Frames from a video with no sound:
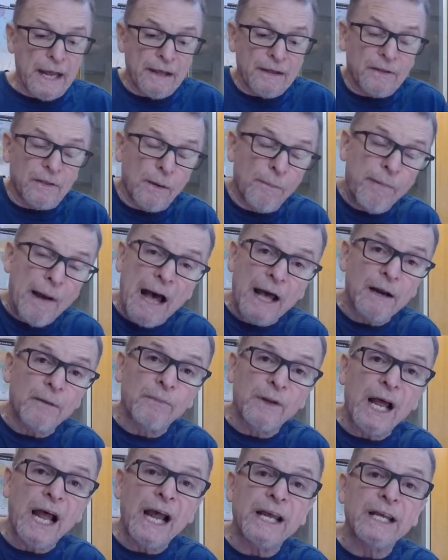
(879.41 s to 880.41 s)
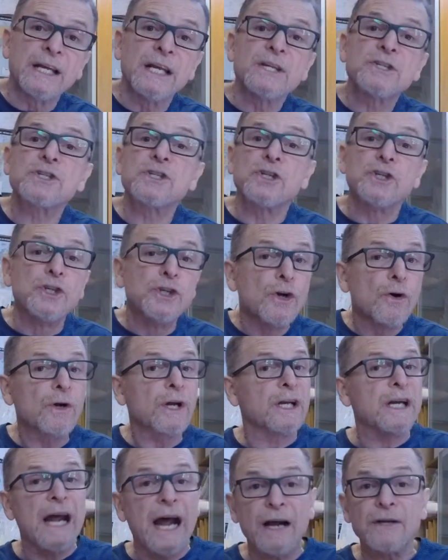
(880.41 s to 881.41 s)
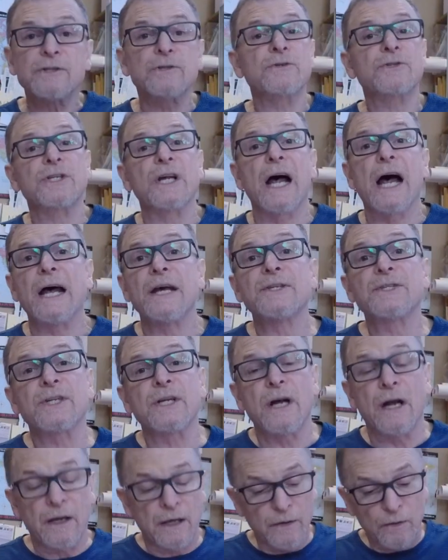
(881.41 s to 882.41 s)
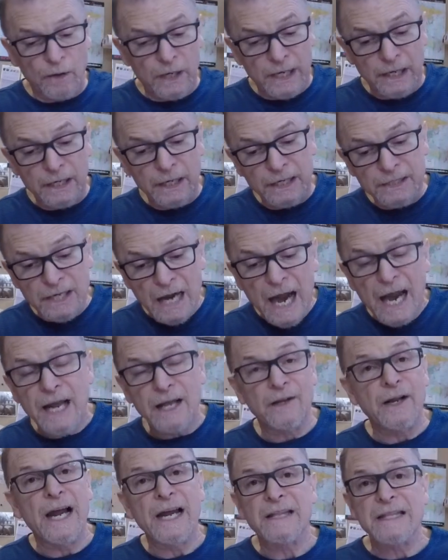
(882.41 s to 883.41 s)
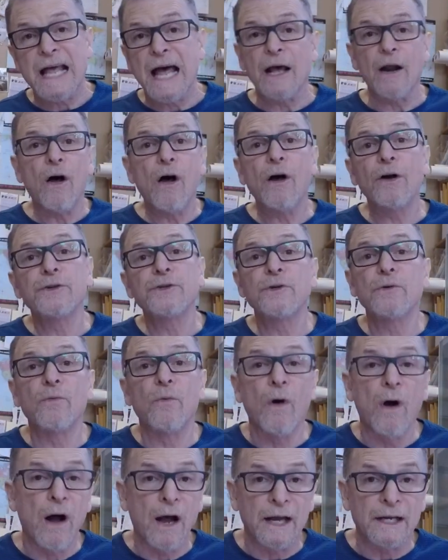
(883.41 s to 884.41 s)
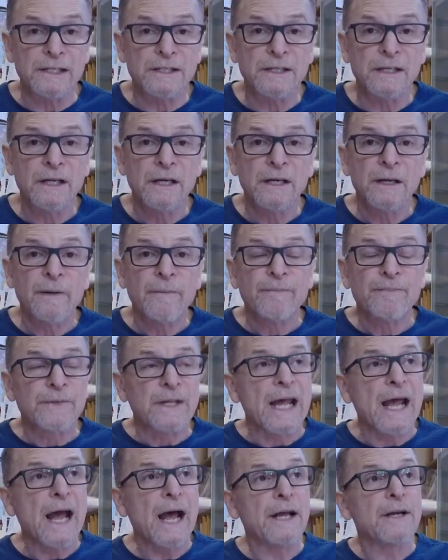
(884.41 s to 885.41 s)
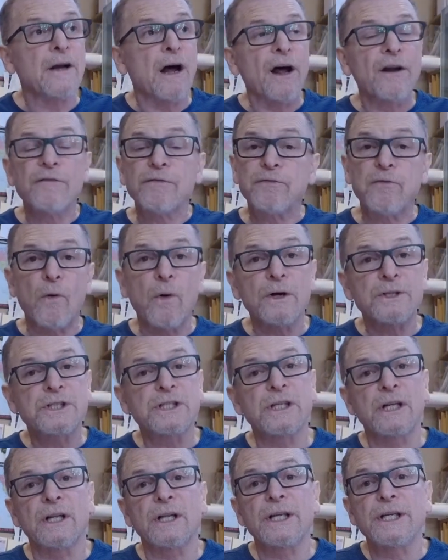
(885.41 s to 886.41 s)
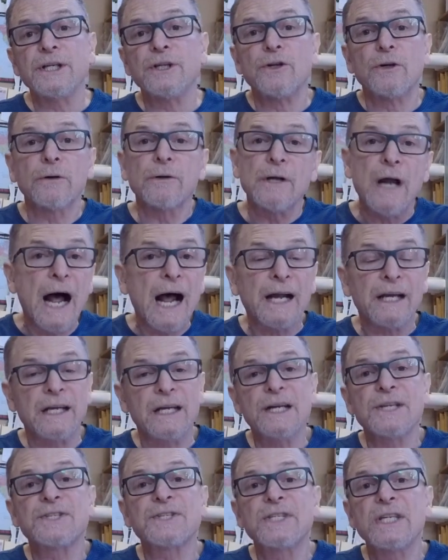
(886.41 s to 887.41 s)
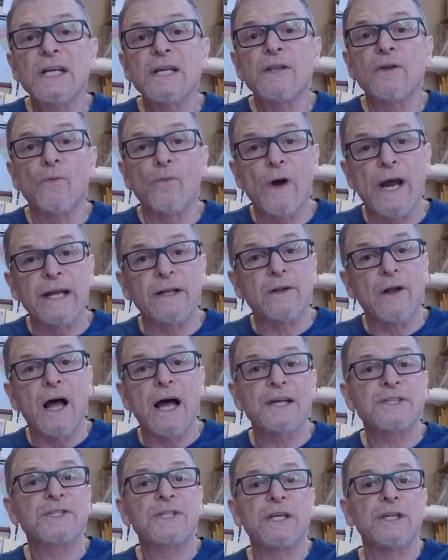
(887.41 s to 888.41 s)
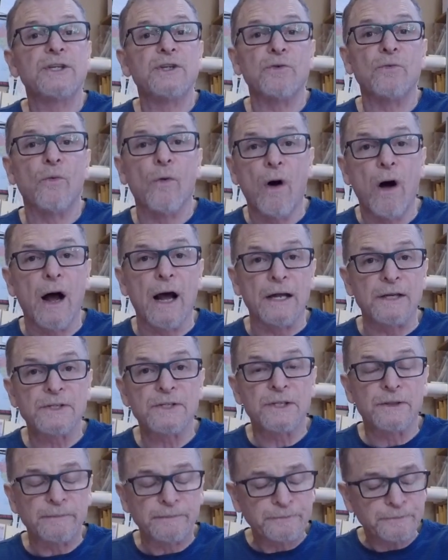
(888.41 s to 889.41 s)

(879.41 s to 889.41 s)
The bottom line is you can exercise in a diet like that all you want, and unfortunately, you're not going to see the weight loss that you want.